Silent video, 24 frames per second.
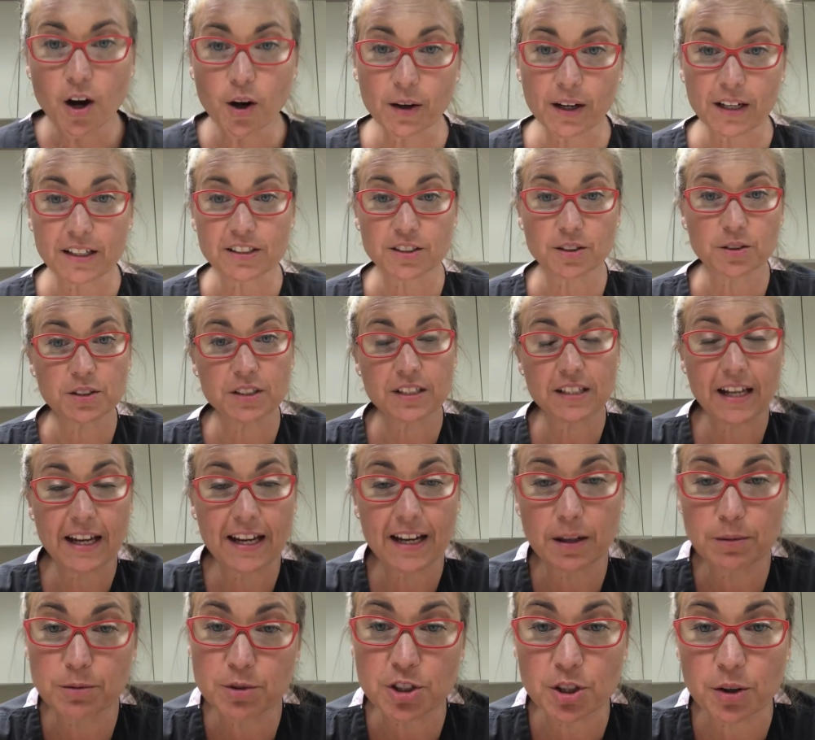Okay, so
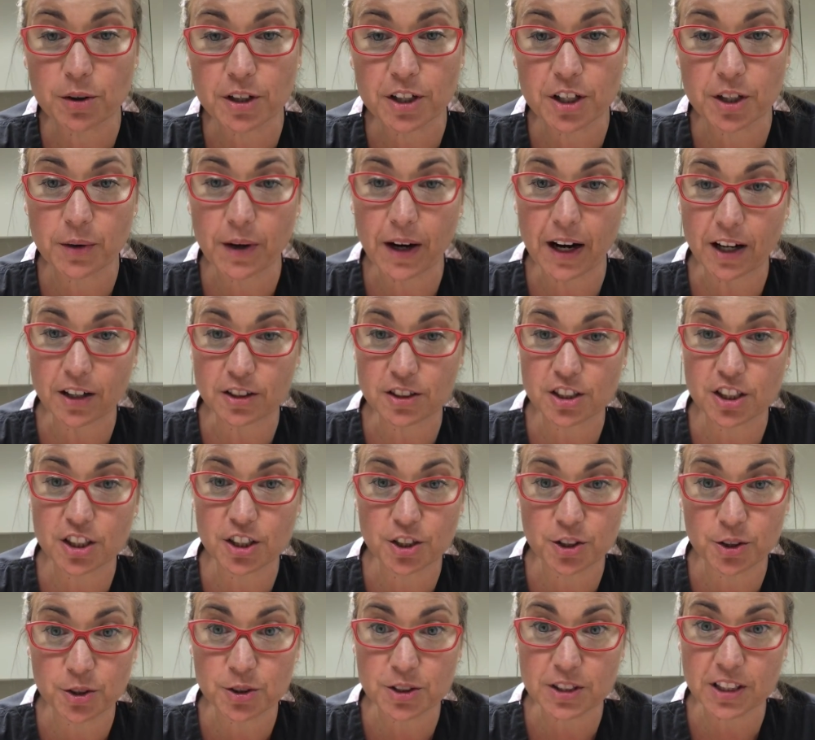today I'm showing you how to
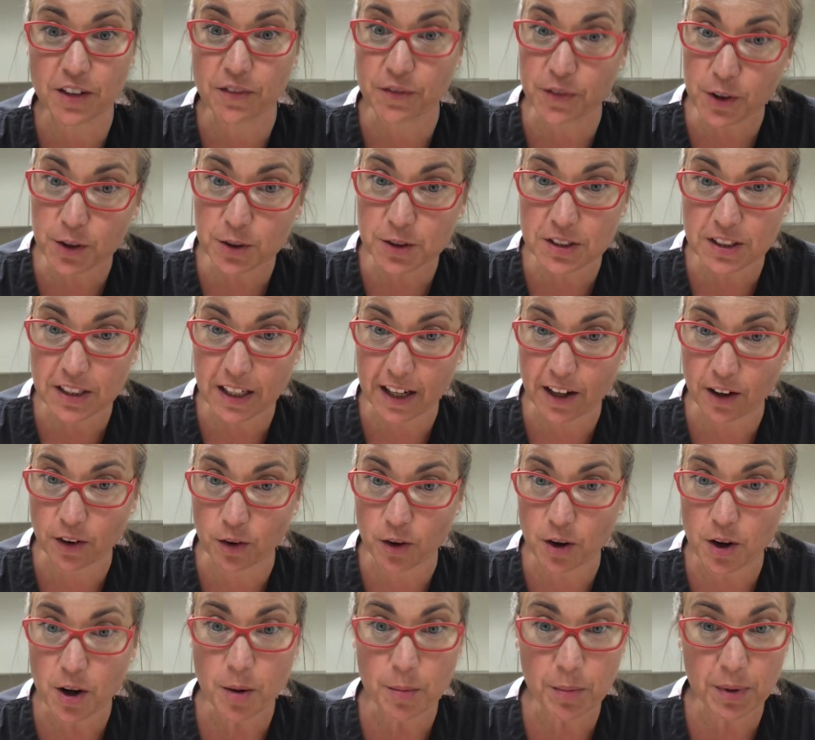use a food
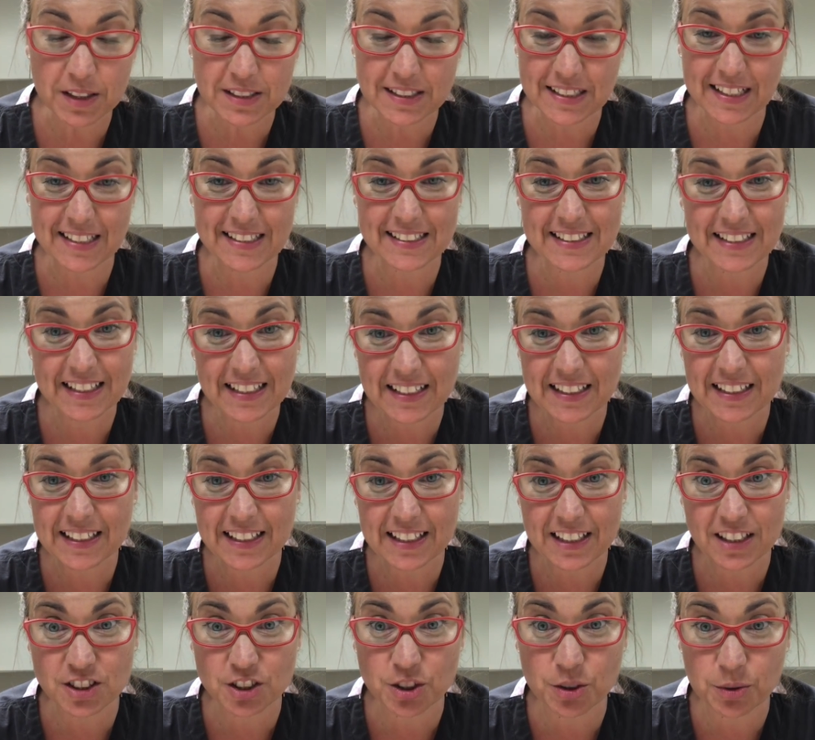scale because I didn't
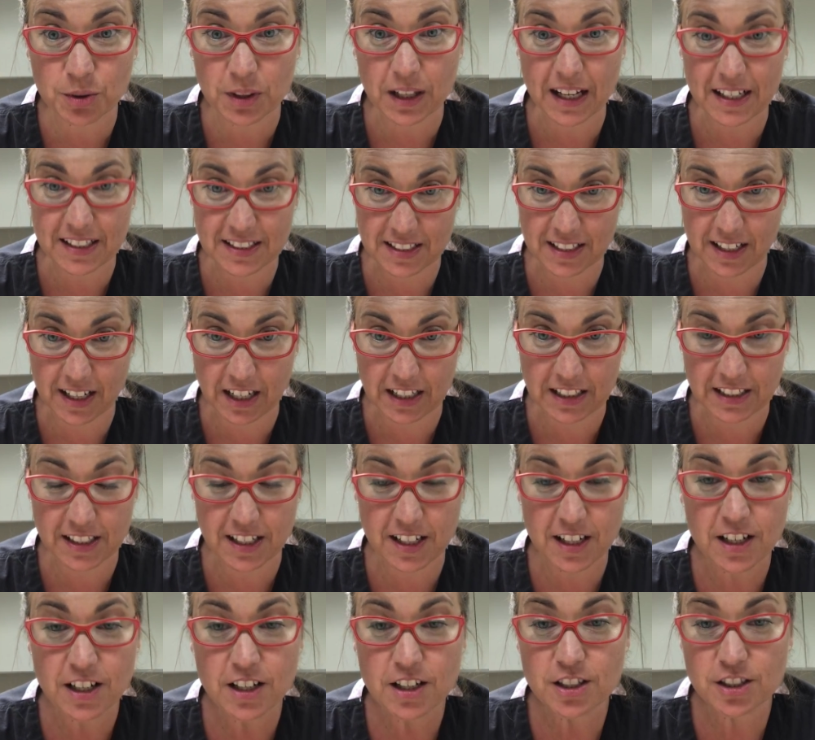get to last night.
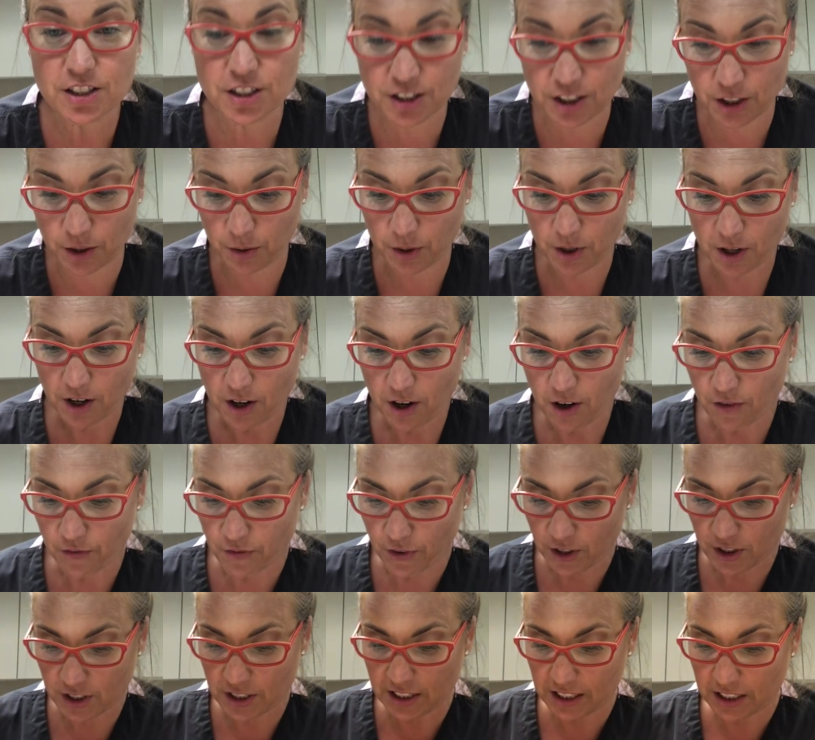So
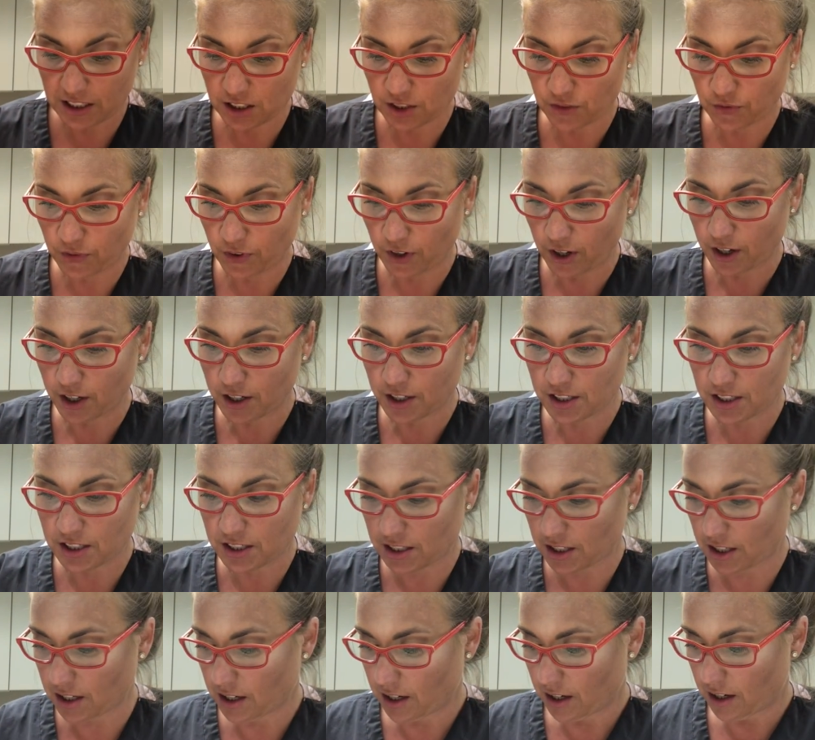first things
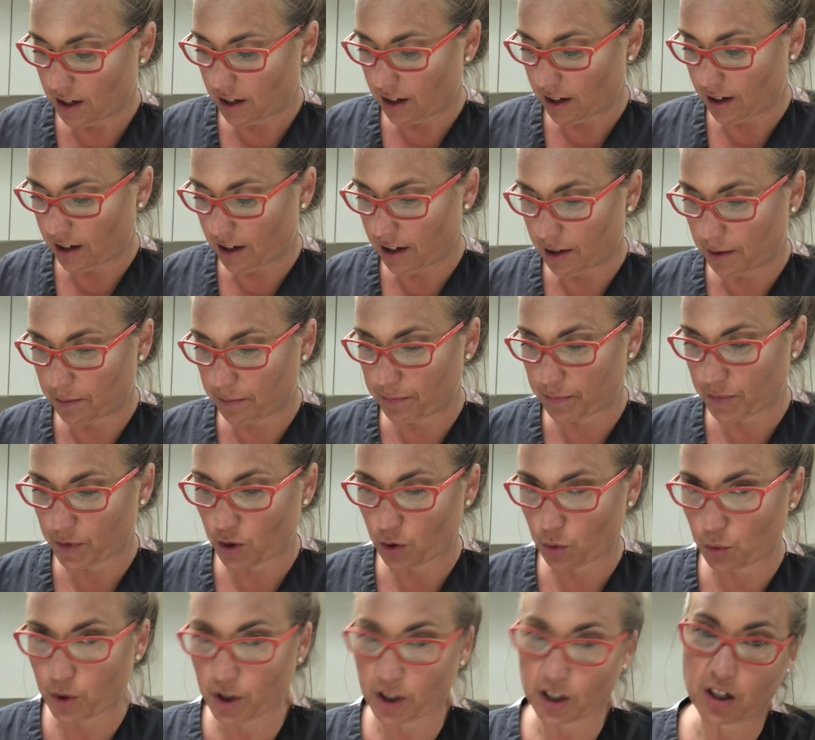first,
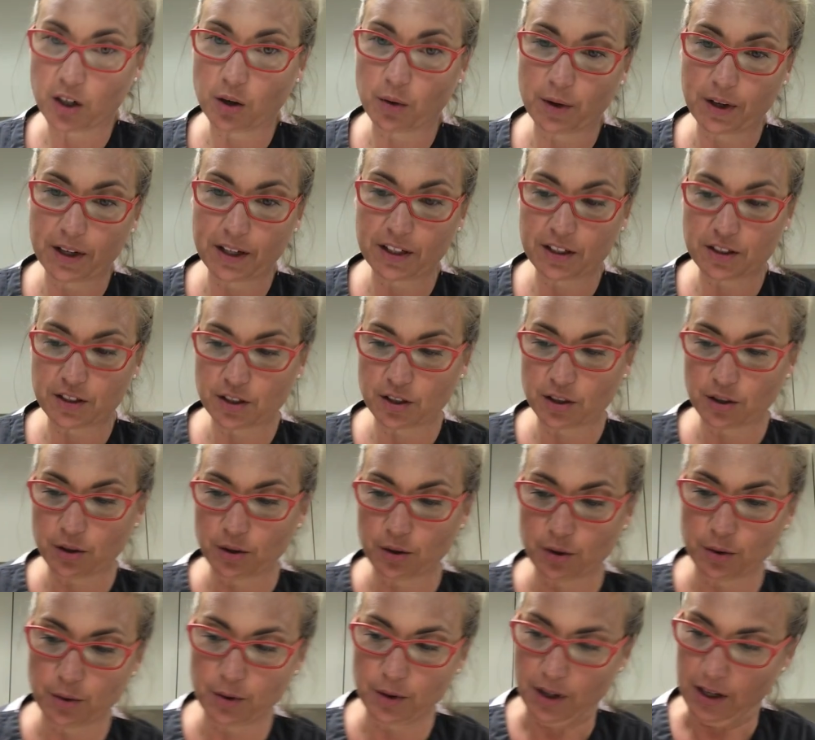we're going
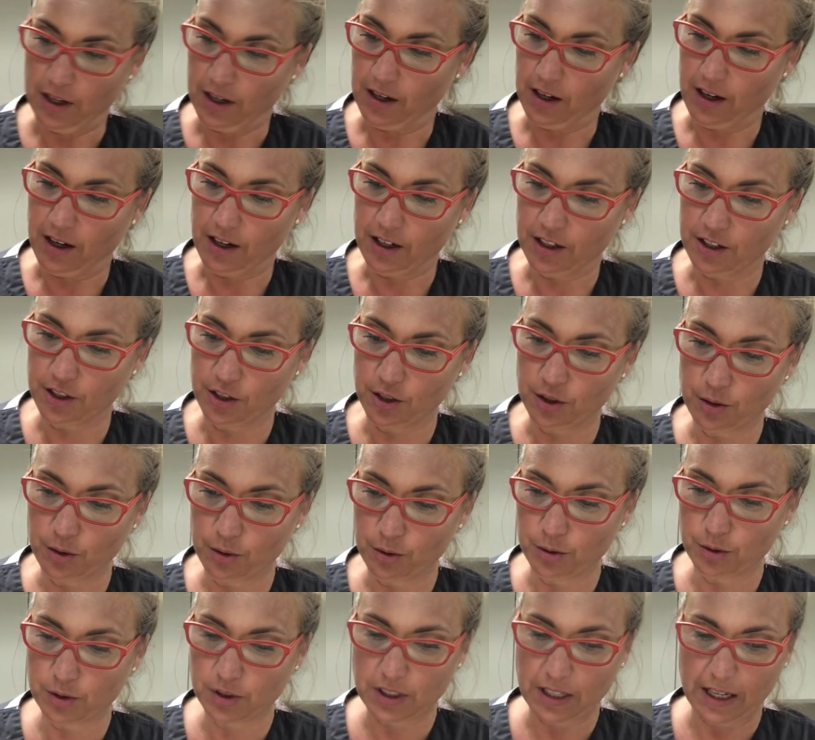to
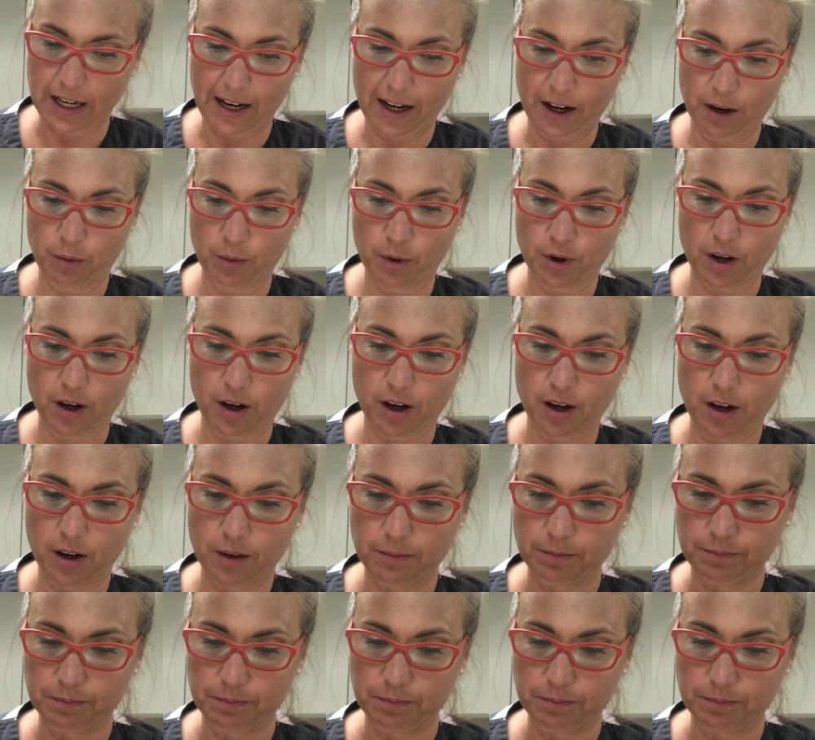use I'm